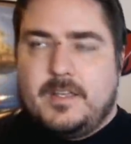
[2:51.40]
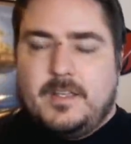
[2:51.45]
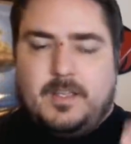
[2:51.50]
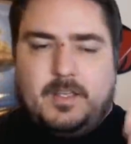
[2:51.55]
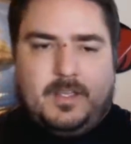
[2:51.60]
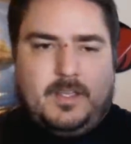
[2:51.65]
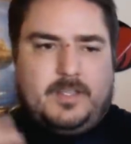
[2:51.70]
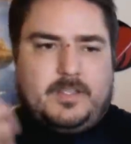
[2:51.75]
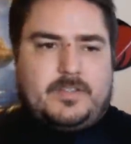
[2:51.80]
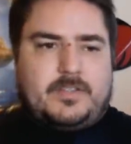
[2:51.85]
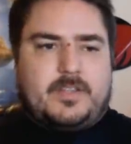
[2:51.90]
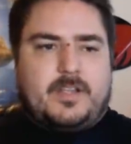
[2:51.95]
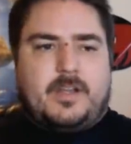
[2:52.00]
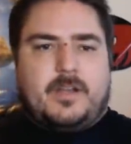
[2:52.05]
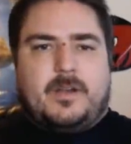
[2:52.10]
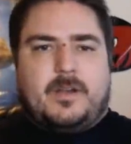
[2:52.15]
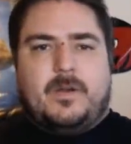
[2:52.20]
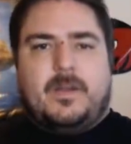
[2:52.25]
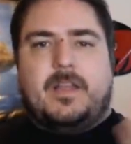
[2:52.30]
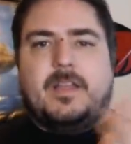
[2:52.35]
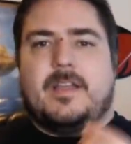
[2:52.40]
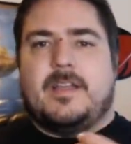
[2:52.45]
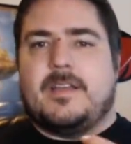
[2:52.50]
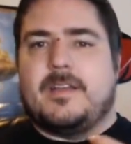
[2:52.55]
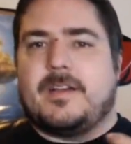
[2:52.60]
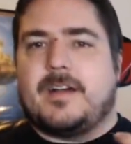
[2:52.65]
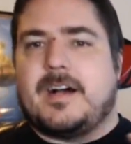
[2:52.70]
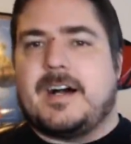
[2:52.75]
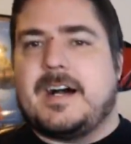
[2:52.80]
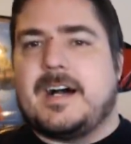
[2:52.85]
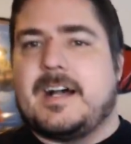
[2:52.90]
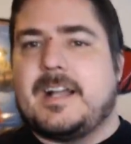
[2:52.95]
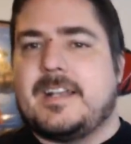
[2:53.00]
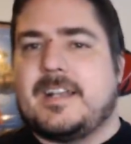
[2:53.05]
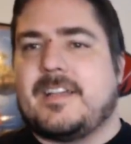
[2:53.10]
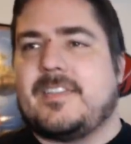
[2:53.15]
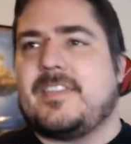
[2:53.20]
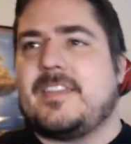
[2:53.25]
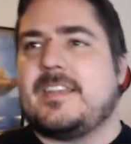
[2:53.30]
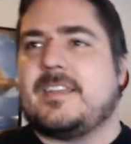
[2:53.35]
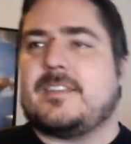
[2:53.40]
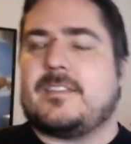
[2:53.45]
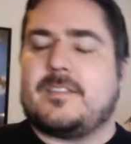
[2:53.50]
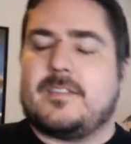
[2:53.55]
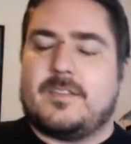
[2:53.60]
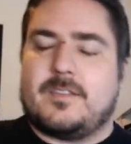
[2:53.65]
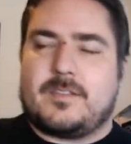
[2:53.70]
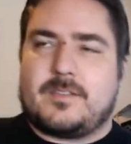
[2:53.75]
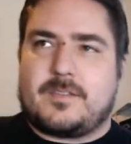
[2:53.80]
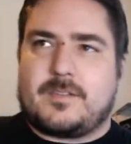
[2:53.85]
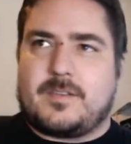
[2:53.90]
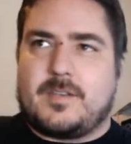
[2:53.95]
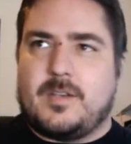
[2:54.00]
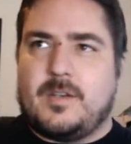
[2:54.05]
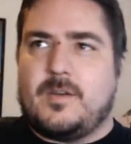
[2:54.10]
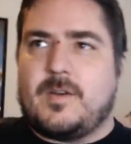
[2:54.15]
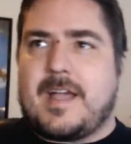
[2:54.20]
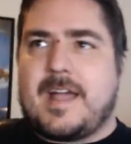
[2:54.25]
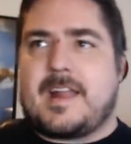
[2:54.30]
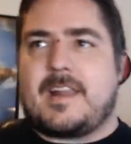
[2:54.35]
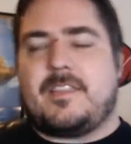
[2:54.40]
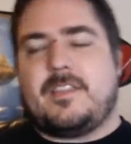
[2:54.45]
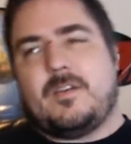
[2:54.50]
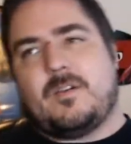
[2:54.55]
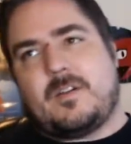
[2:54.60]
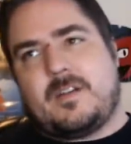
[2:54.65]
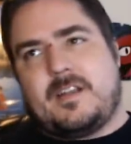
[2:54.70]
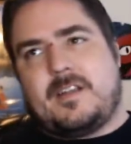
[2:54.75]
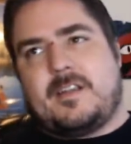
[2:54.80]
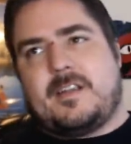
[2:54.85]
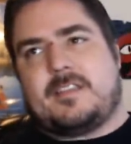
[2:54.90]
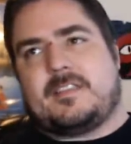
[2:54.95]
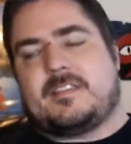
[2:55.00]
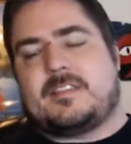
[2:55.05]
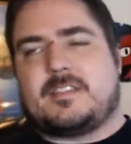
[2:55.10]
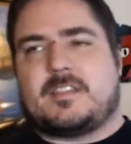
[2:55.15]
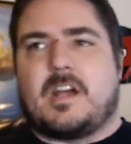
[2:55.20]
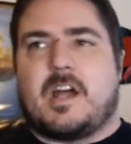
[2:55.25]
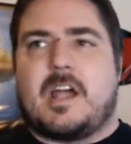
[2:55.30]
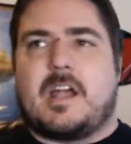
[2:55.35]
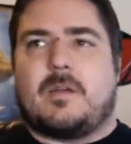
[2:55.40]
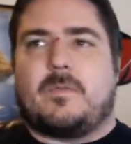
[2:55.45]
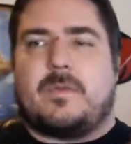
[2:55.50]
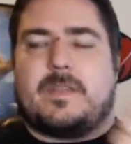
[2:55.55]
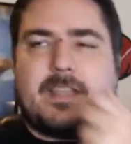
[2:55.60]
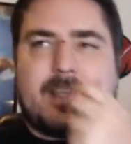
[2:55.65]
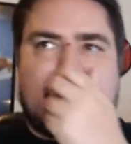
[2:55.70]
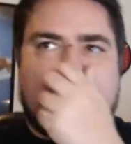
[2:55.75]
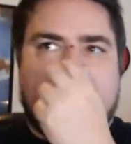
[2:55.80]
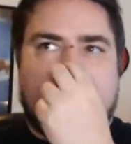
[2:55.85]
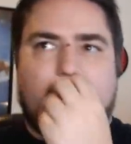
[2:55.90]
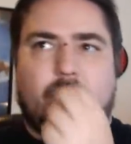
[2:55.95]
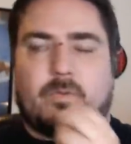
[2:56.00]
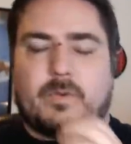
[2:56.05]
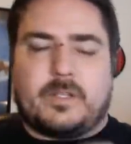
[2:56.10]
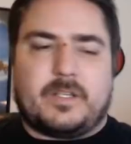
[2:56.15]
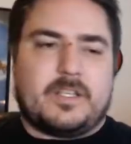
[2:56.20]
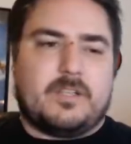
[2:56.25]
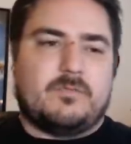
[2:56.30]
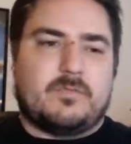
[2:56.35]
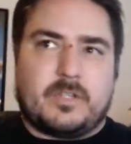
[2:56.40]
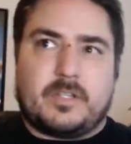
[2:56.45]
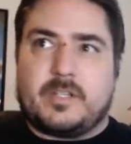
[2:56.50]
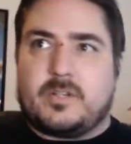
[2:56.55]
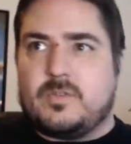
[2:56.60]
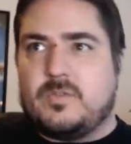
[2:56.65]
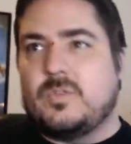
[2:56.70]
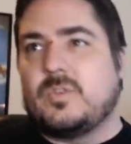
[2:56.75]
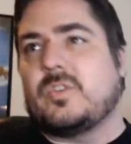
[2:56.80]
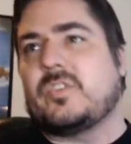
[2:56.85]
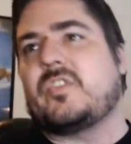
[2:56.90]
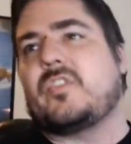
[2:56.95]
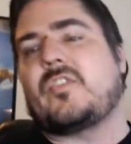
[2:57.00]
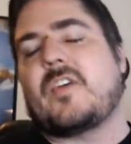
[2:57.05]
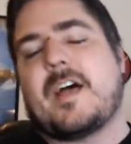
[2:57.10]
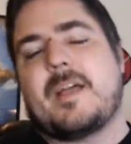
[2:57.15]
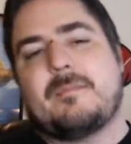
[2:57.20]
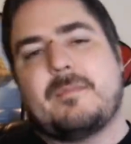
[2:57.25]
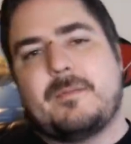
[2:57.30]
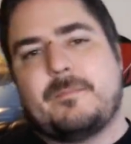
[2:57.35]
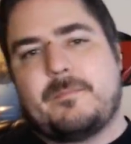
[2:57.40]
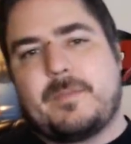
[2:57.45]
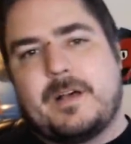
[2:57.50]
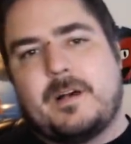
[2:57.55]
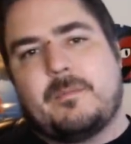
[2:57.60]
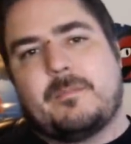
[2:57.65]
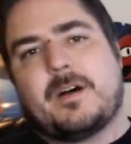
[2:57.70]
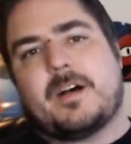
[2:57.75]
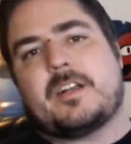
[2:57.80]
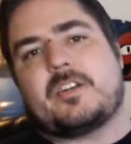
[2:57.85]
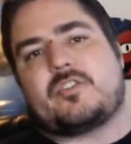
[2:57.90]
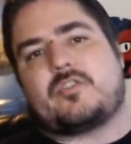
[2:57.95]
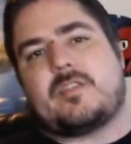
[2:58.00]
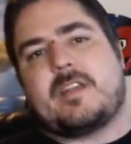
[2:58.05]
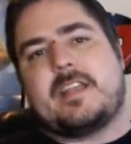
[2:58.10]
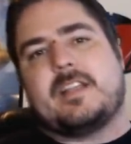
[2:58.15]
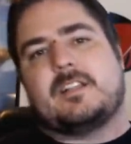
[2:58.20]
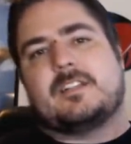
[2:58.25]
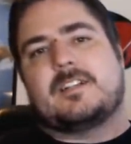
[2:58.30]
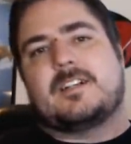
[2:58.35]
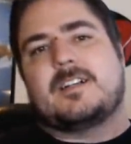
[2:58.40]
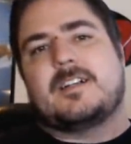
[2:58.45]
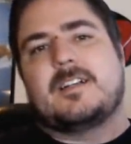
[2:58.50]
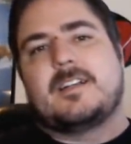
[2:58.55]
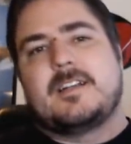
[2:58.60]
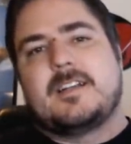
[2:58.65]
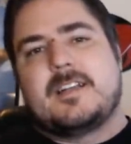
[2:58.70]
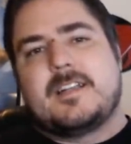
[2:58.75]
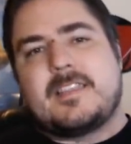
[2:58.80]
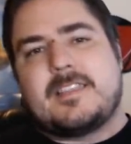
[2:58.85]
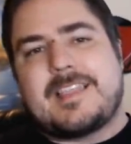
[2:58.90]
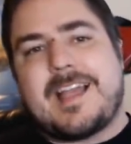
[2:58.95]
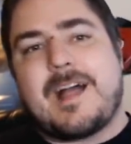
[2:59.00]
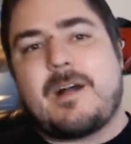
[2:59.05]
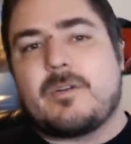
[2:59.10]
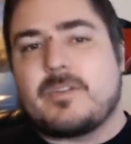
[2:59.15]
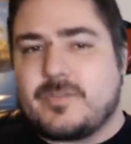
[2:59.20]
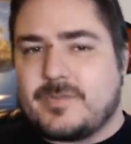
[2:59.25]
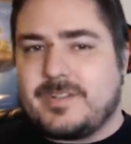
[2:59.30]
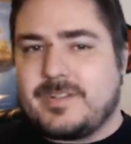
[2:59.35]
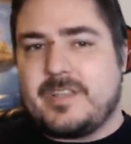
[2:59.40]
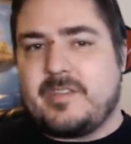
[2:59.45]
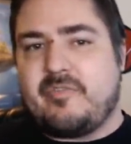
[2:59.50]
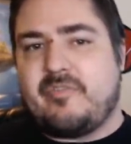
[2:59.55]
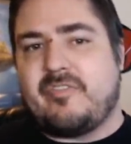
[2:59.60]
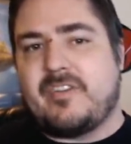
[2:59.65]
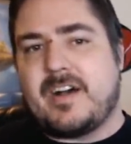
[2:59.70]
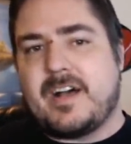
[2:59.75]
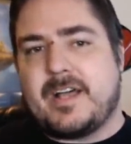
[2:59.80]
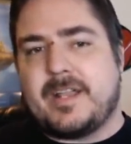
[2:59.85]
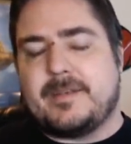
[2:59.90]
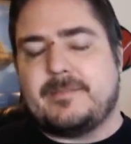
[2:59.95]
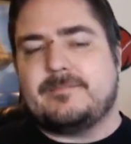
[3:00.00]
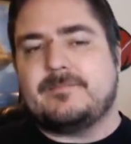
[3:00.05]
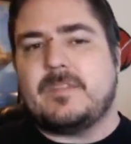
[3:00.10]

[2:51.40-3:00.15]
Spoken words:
So, nothing too out of the ordinary at the start. We got a really cool Simon Belmont trailer. That was really fun.